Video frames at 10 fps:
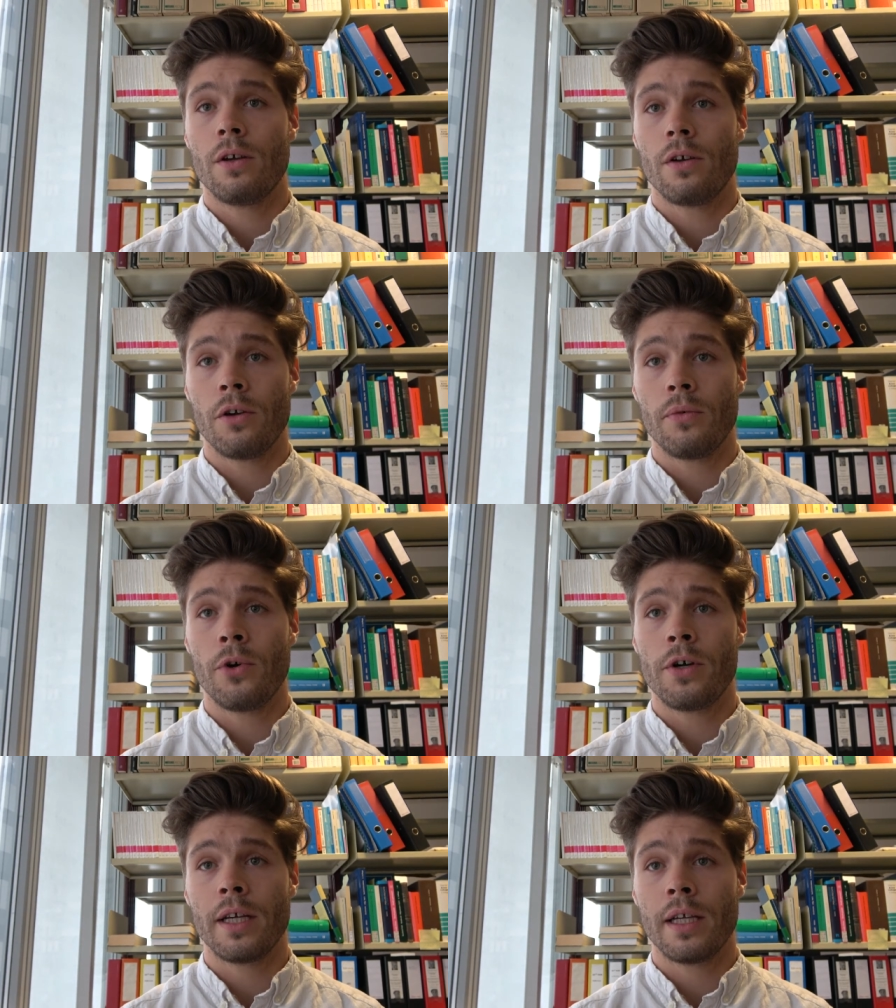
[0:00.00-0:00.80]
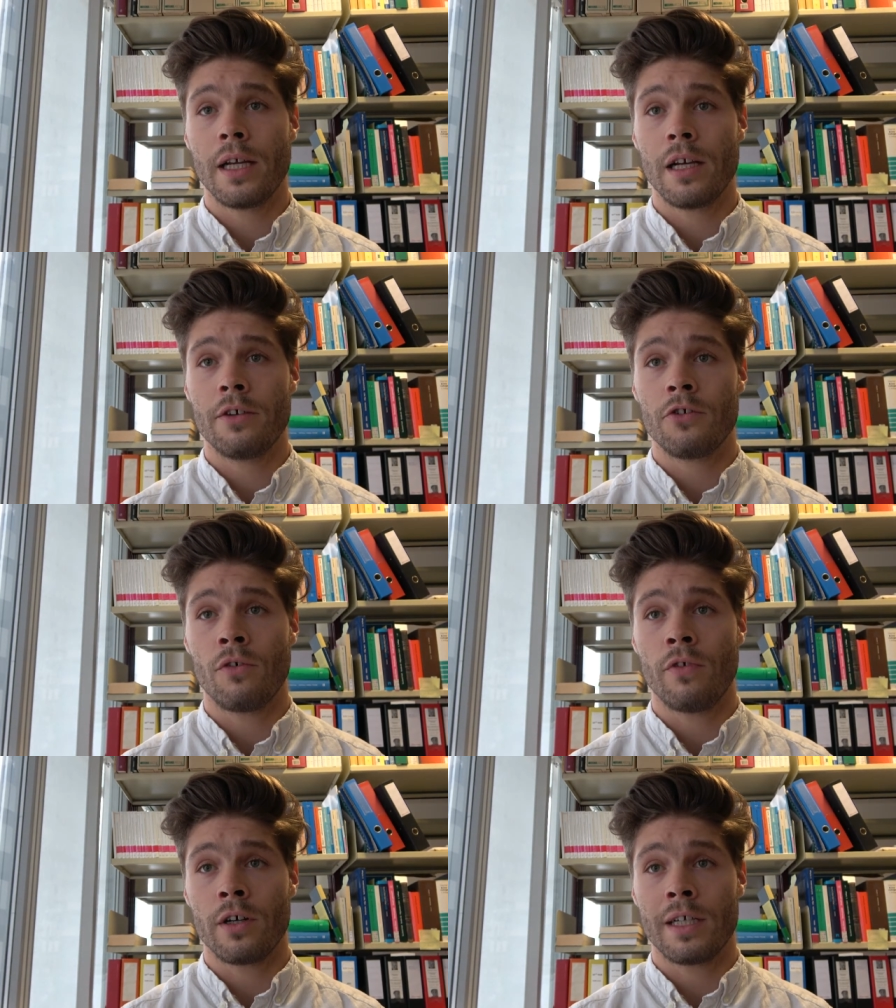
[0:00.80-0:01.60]
Now, the wording in English
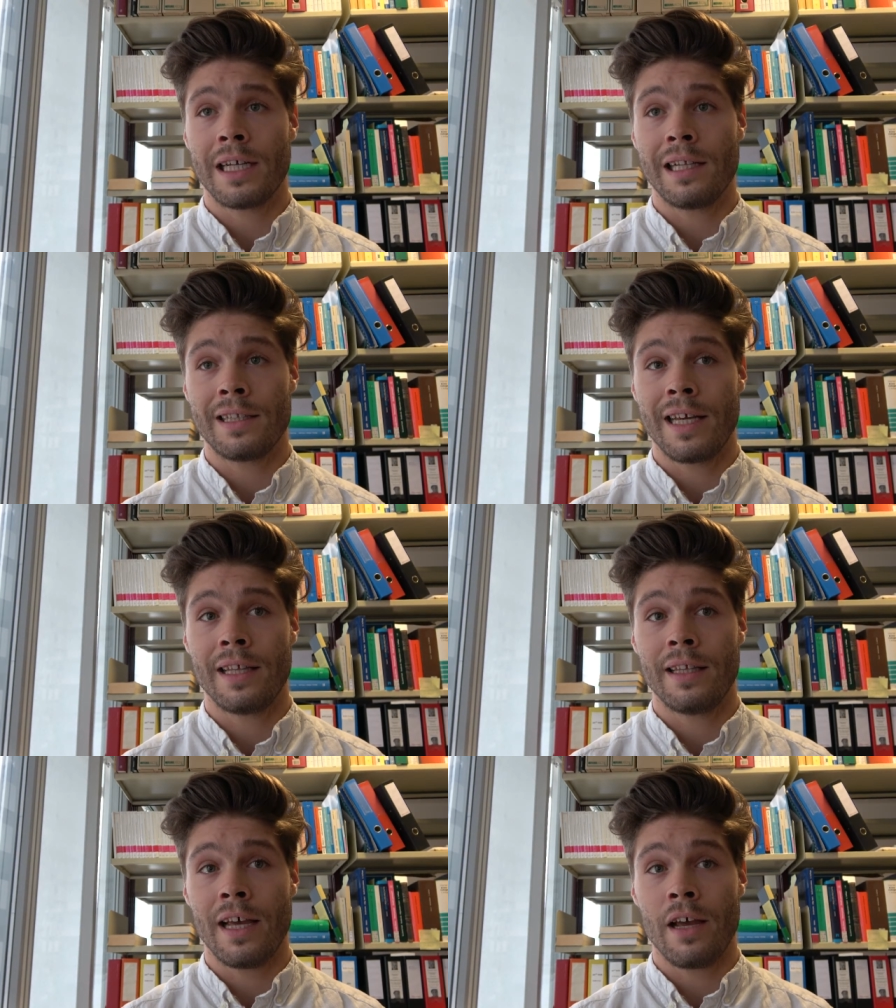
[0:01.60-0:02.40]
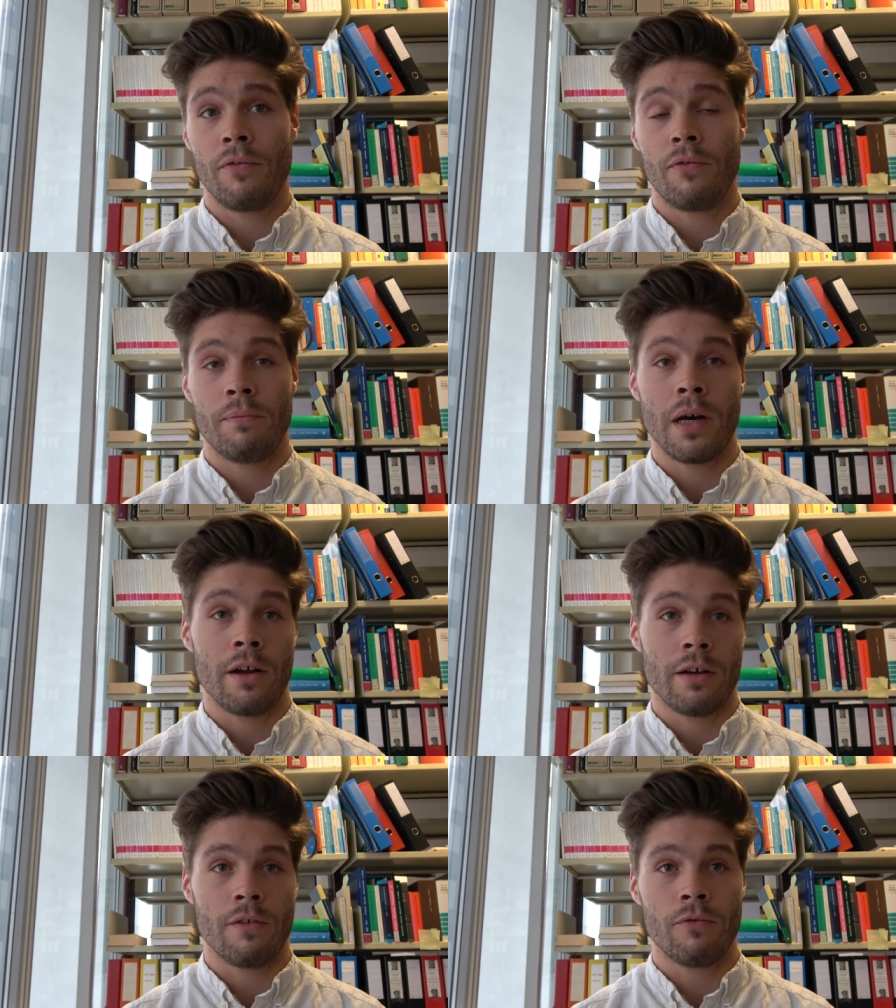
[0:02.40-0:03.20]
of Article 10F
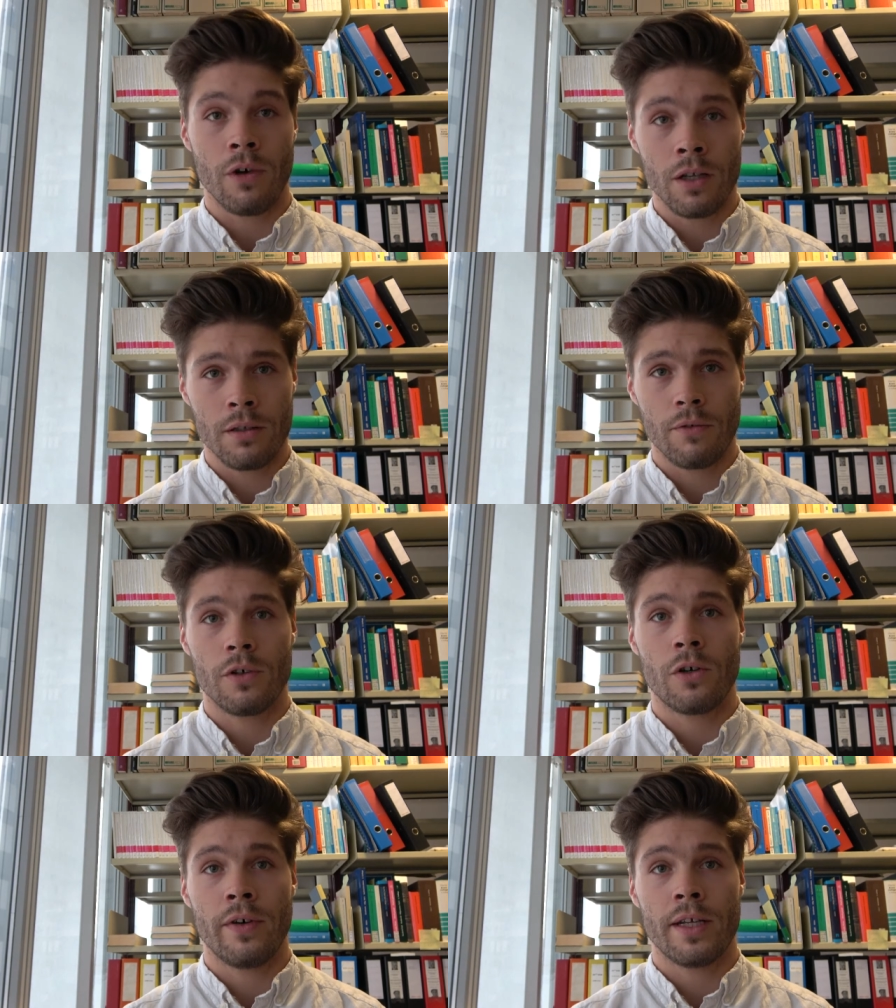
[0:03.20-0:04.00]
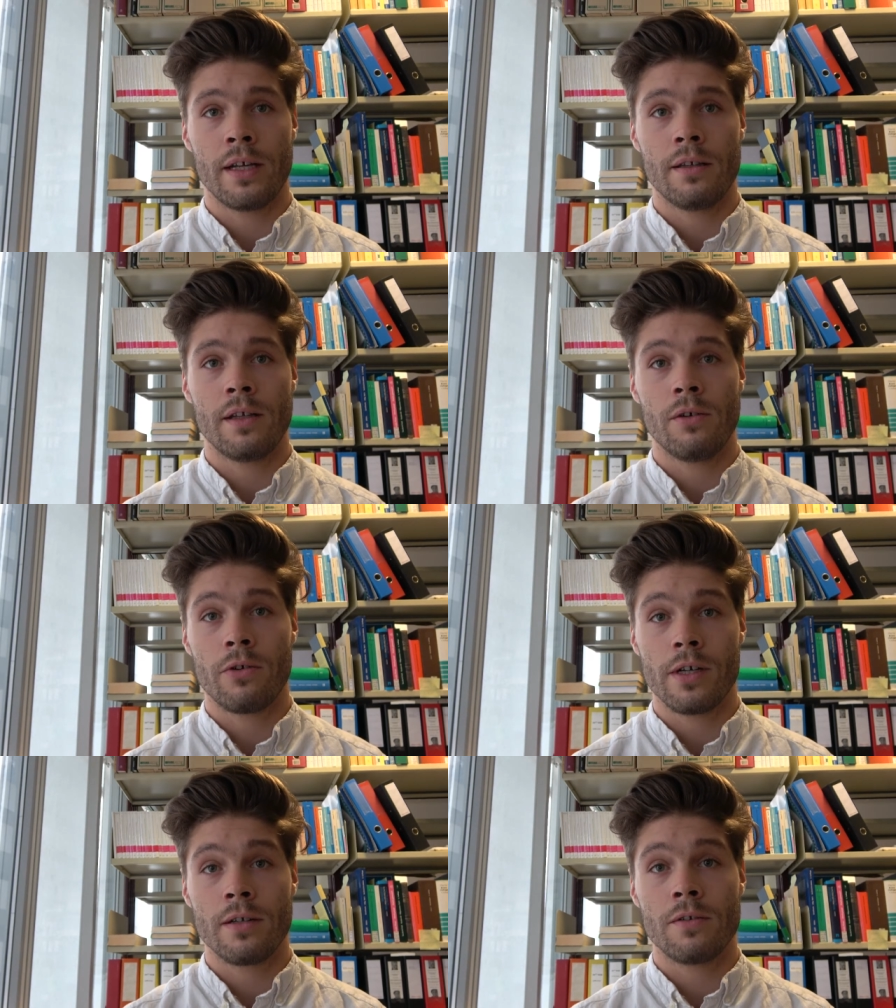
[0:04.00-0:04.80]
Paragraph 1 of the COVID-19
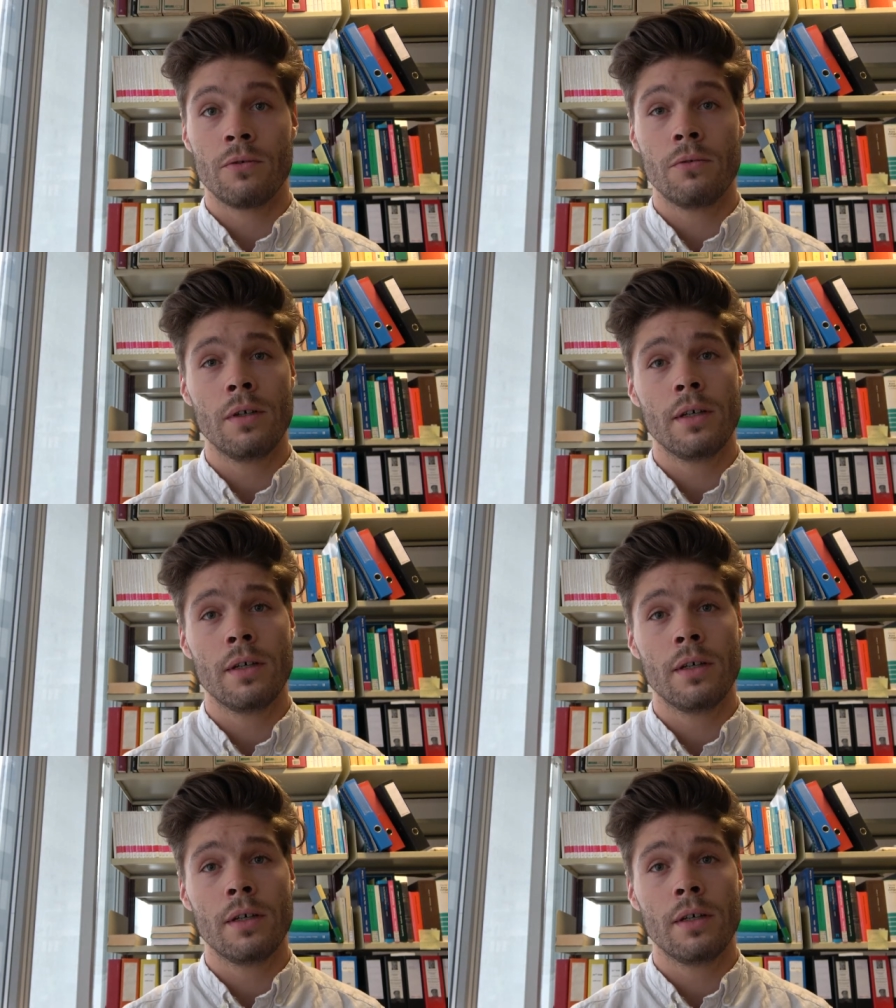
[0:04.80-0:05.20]
Ordinance 2